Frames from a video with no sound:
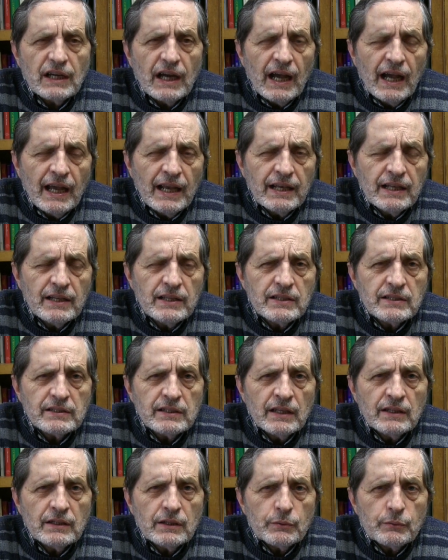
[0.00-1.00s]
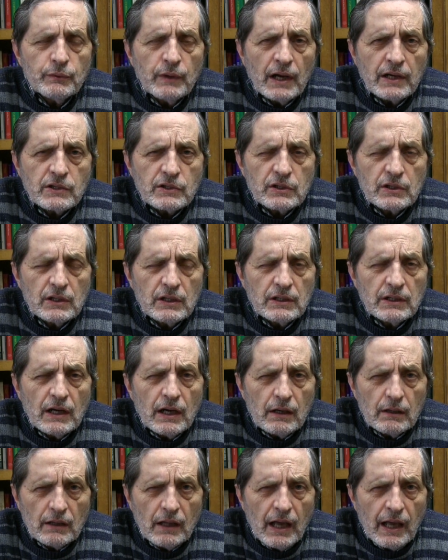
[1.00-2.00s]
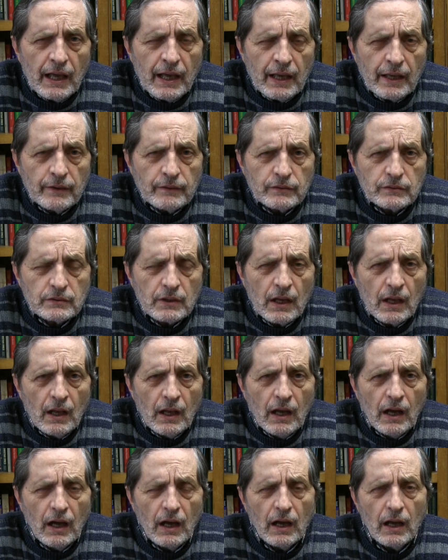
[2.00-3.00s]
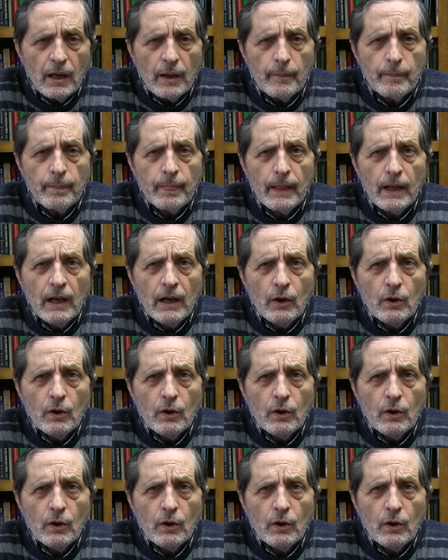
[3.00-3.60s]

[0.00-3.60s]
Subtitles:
guidance and direction in our lives. Jumping